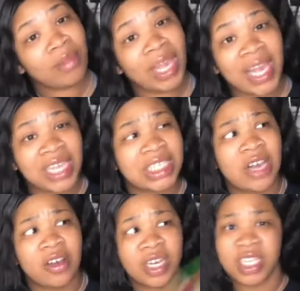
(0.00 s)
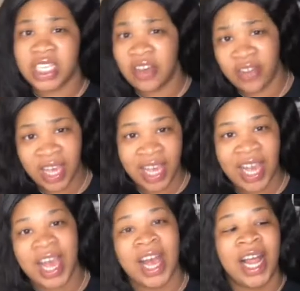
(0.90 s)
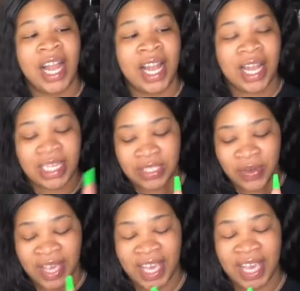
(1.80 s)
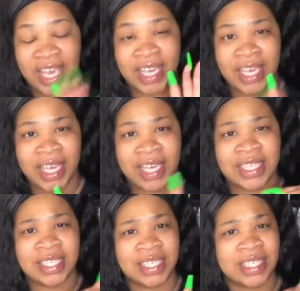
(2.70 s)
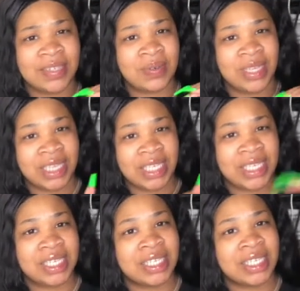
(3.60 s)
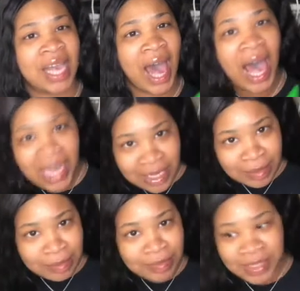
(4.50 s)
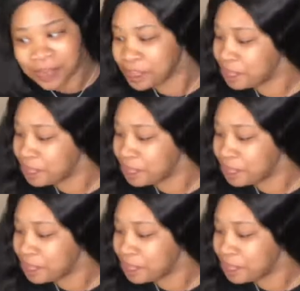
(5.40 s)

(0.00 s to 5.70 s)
yeah so enough of that let's go ahead and get into these items